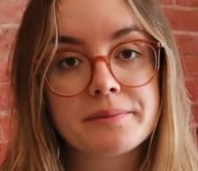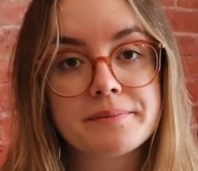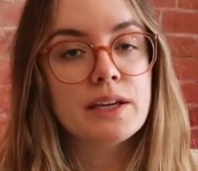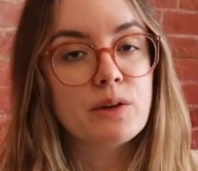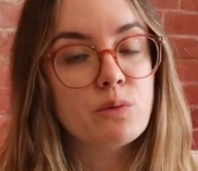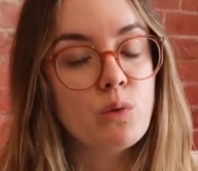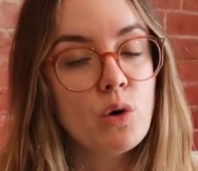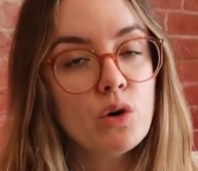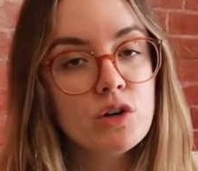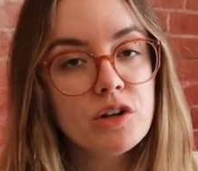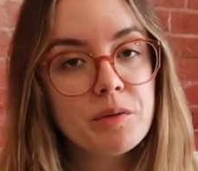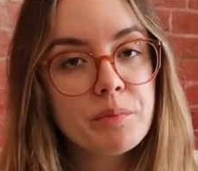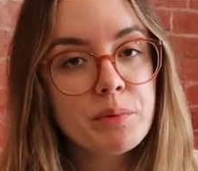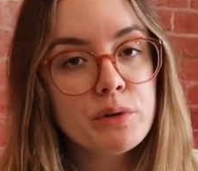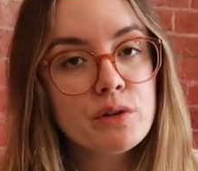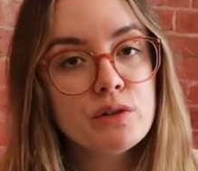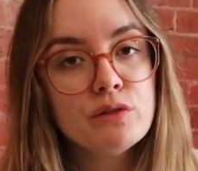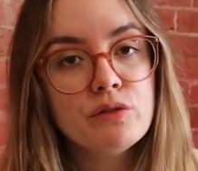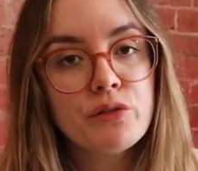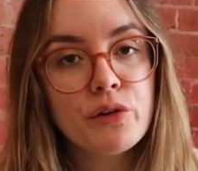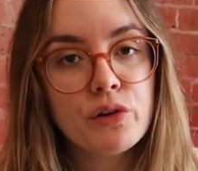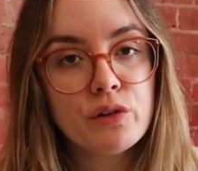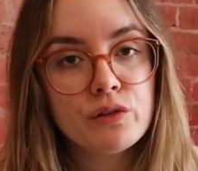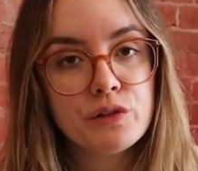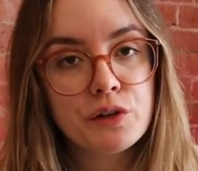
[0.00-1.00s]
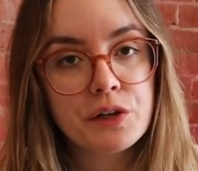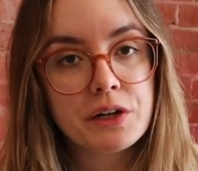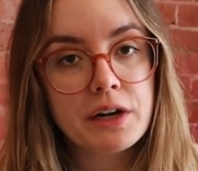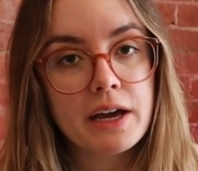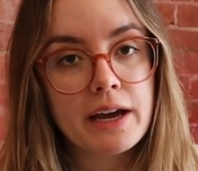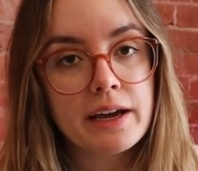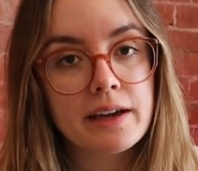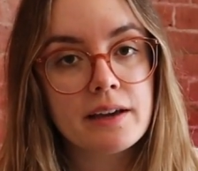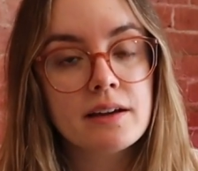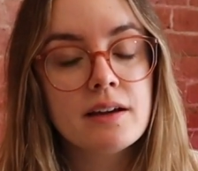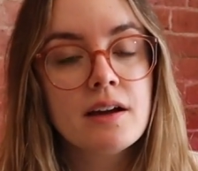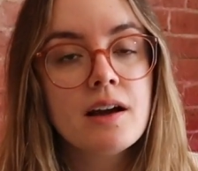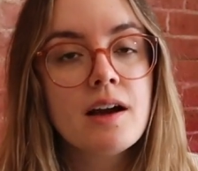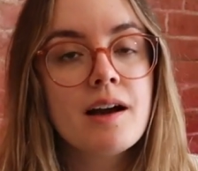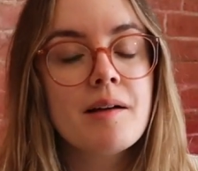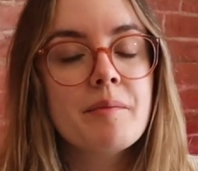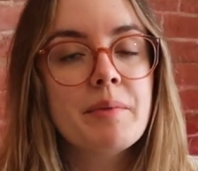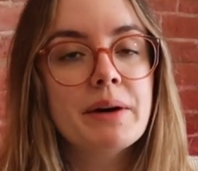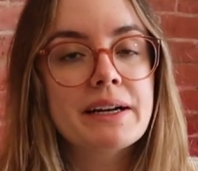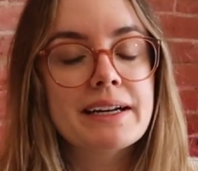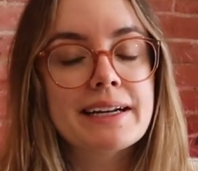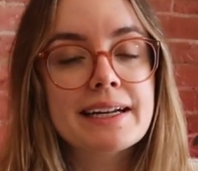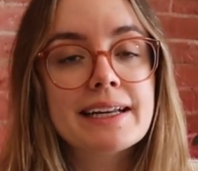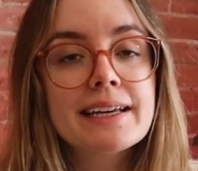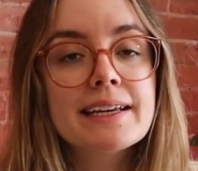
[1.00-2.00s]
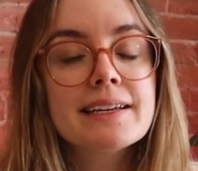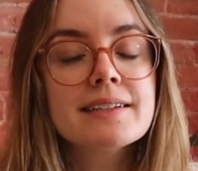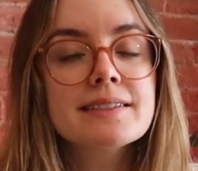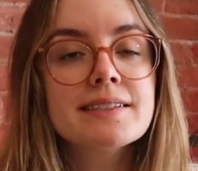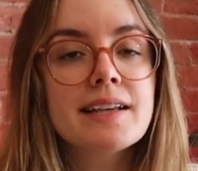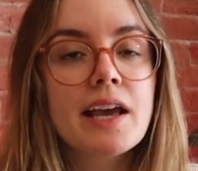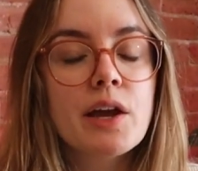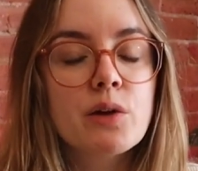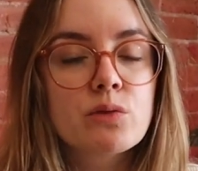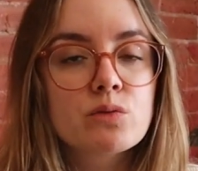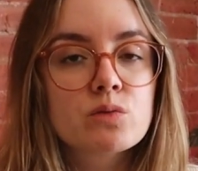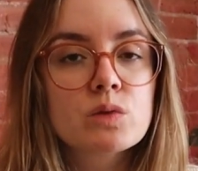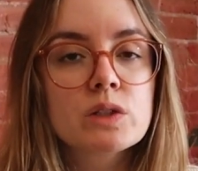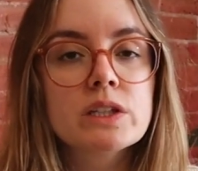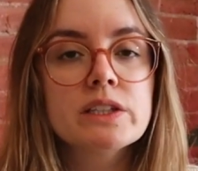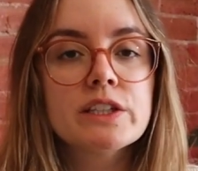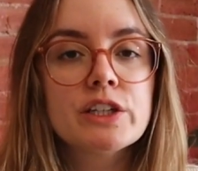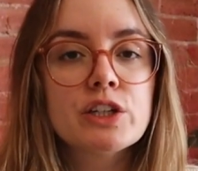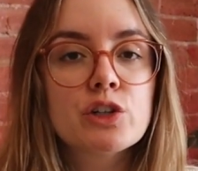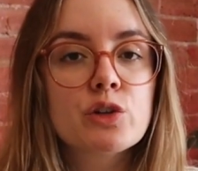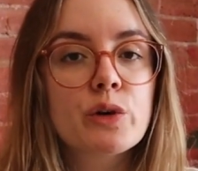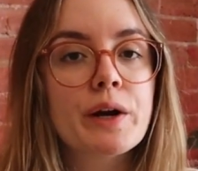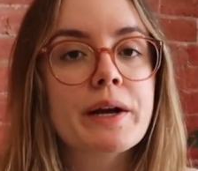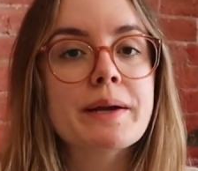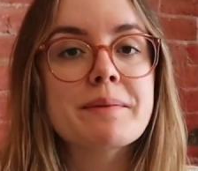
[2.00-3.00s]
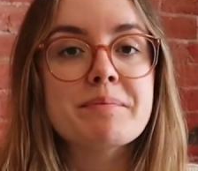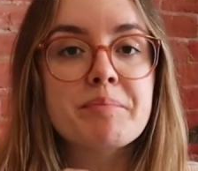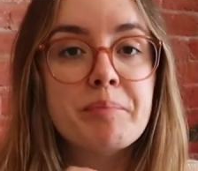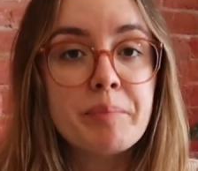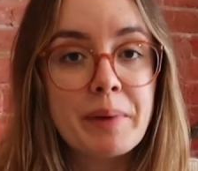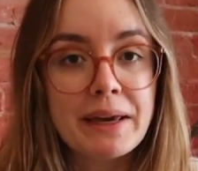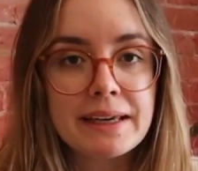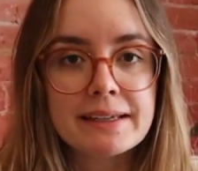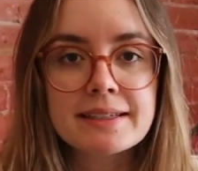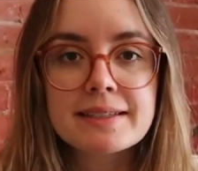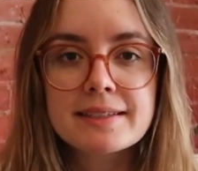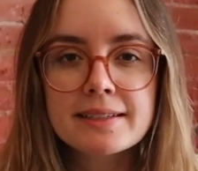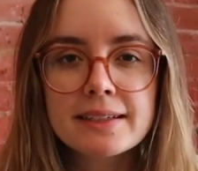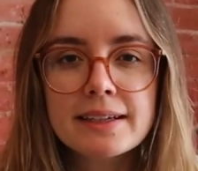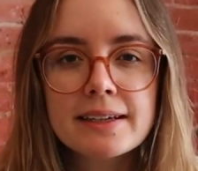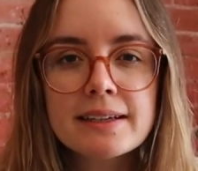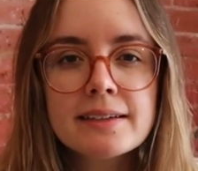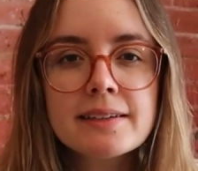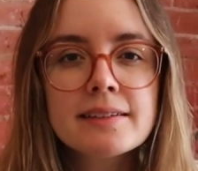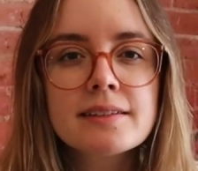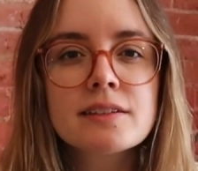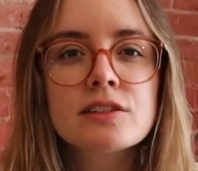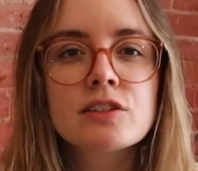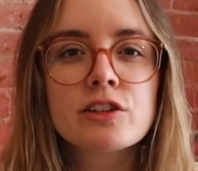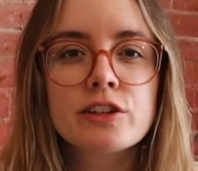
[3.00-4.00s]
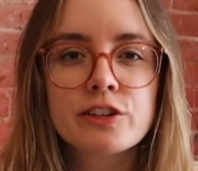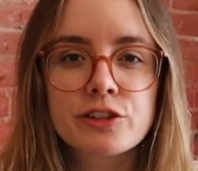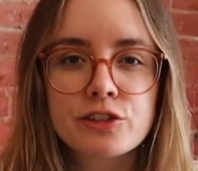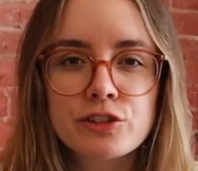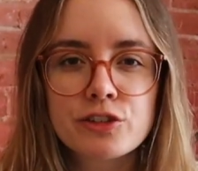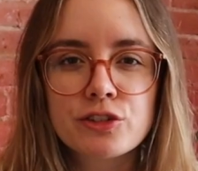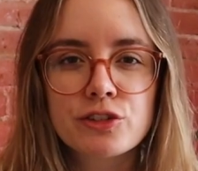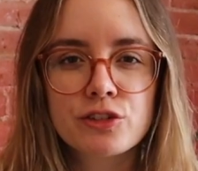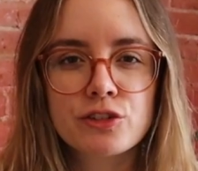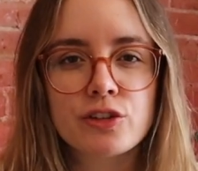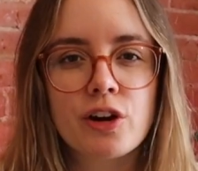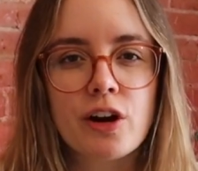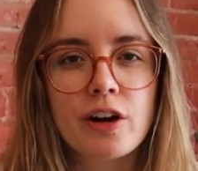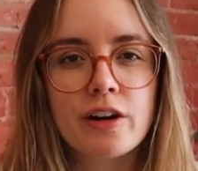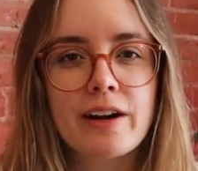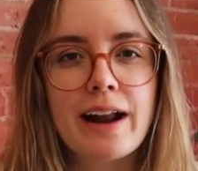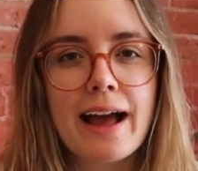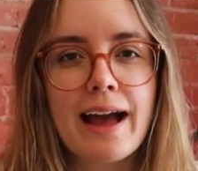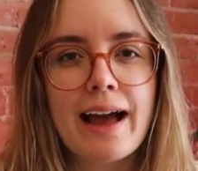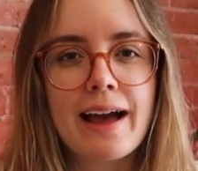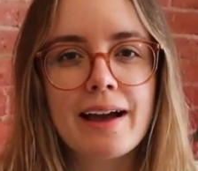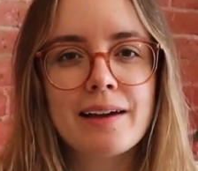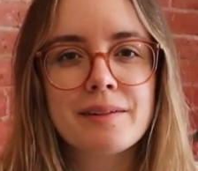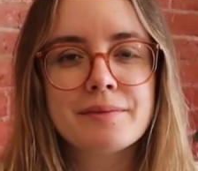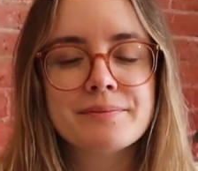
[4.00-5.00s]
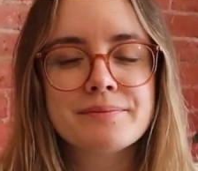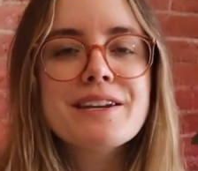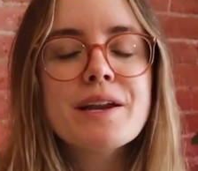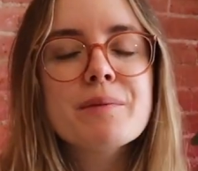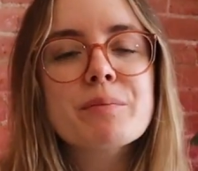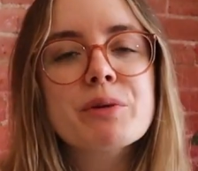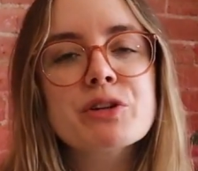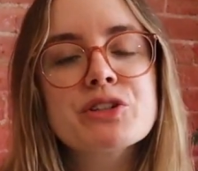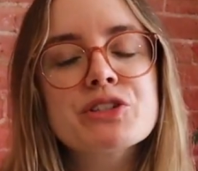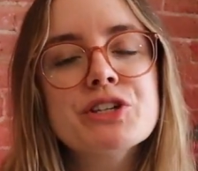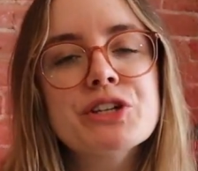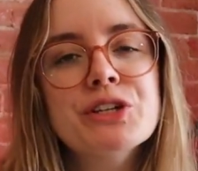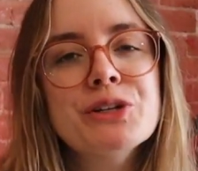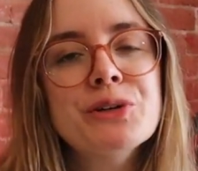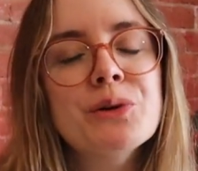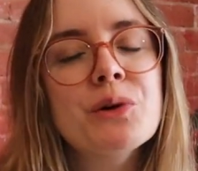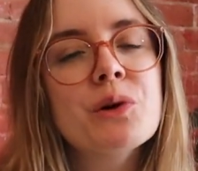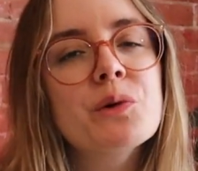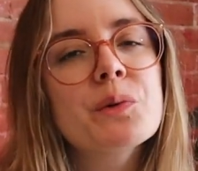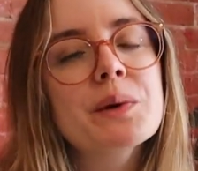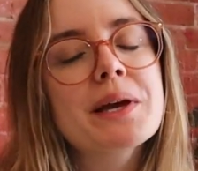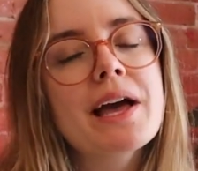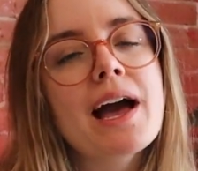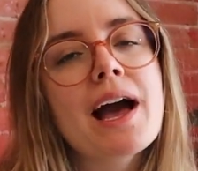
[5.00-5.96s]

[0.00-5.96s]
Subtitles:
It won't improve overnight, but it is a really great basis to start at. Number two, we